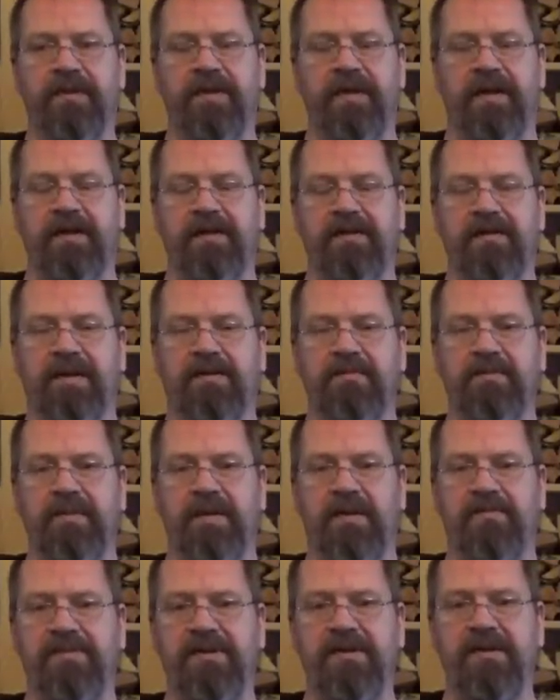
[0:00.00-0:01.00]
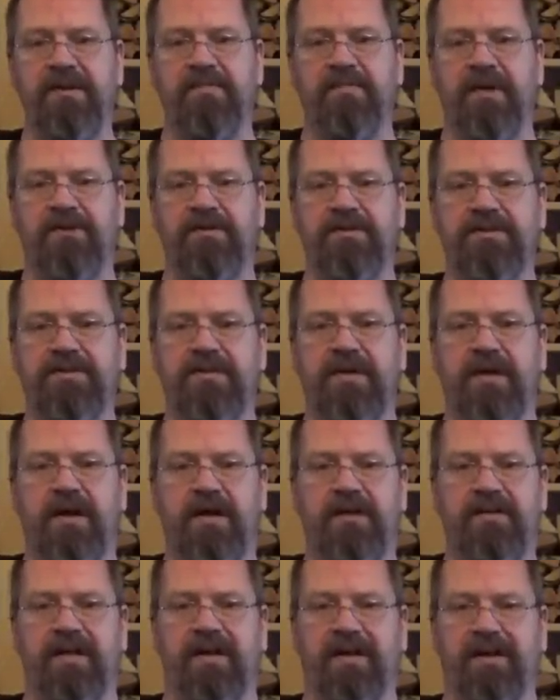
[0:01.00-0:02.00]
I'm thinking about this
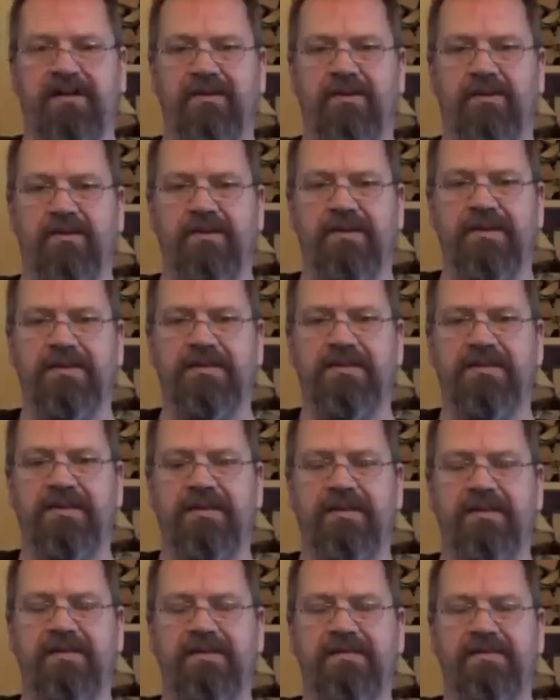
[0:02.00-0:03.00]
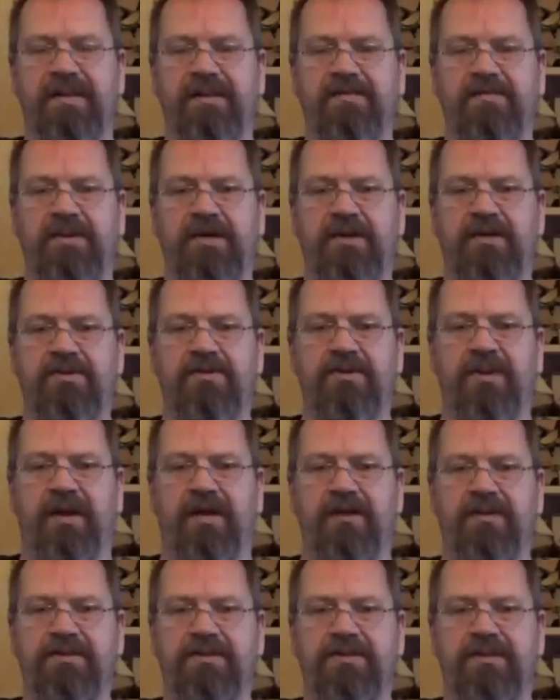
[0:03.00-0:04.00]
guy that I know. He's living in the
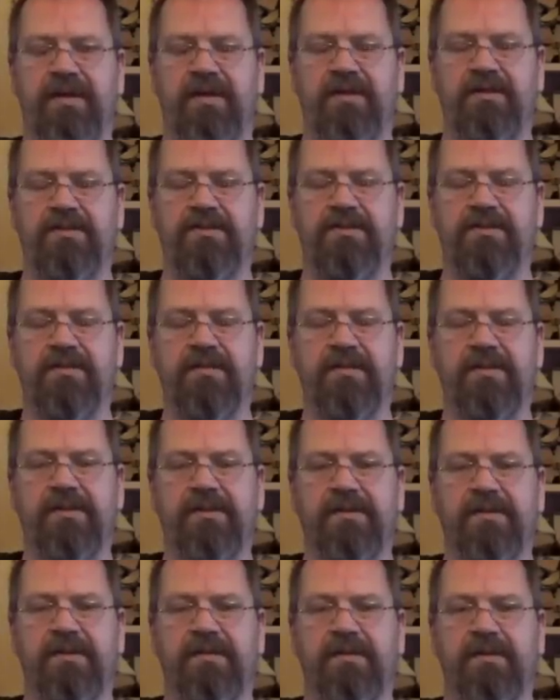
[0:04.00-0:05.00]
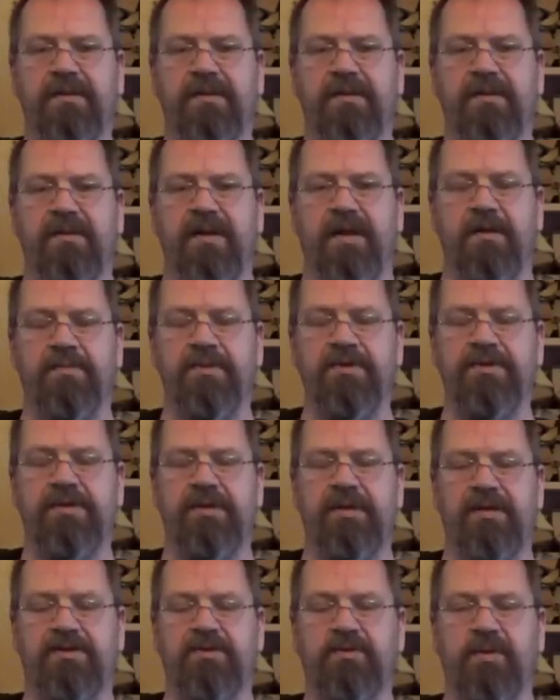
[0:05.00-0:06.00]
United States. Up
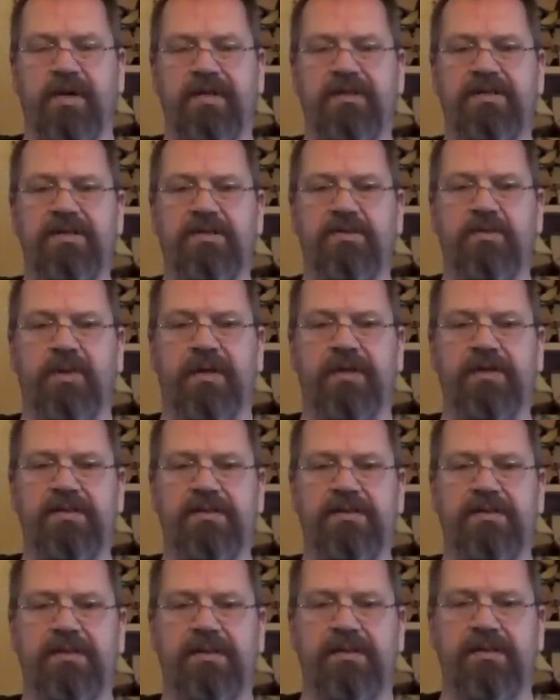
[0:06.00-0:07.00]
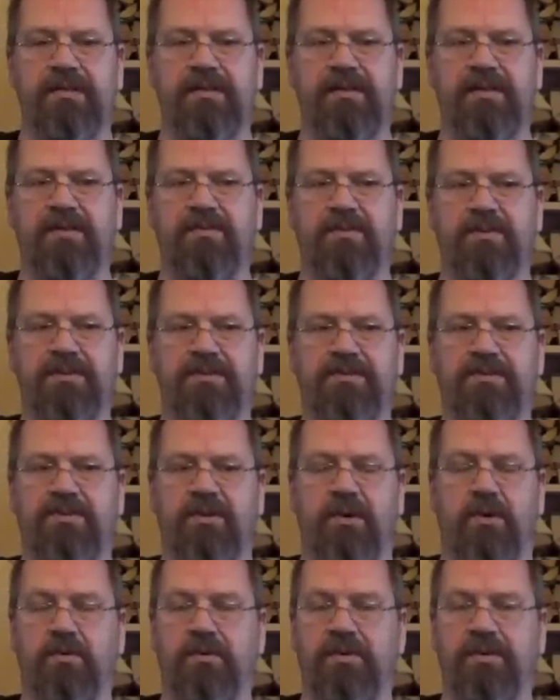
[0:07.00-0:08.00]
until 2020, he was
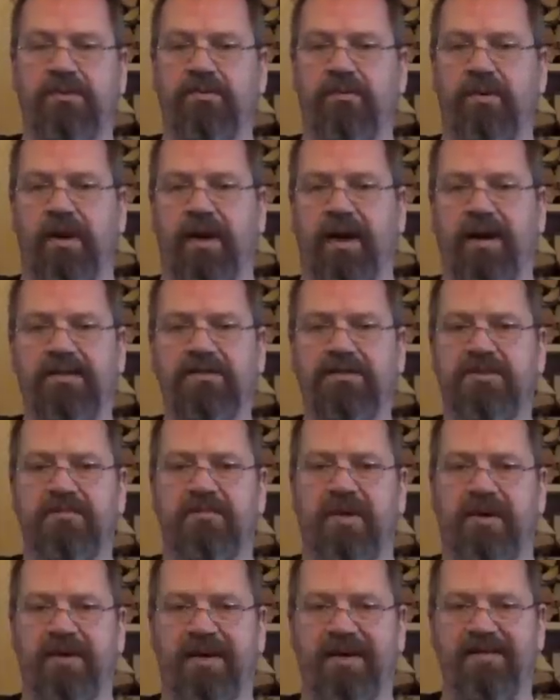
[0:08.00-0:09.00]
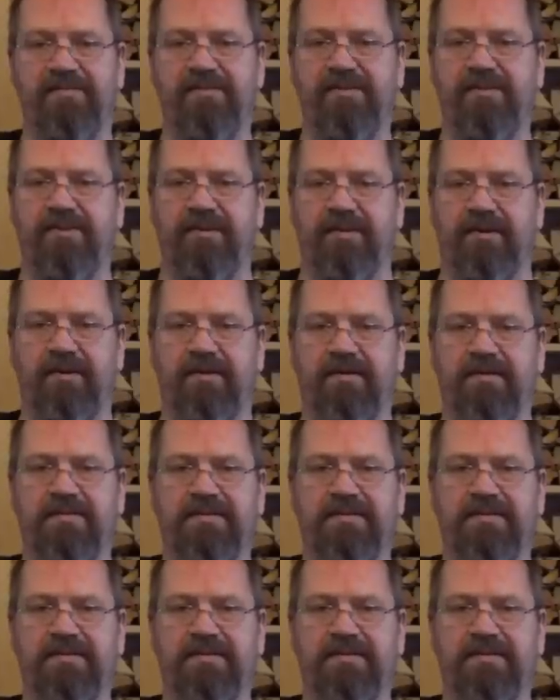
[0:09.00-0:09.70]
totally relaxed about everything.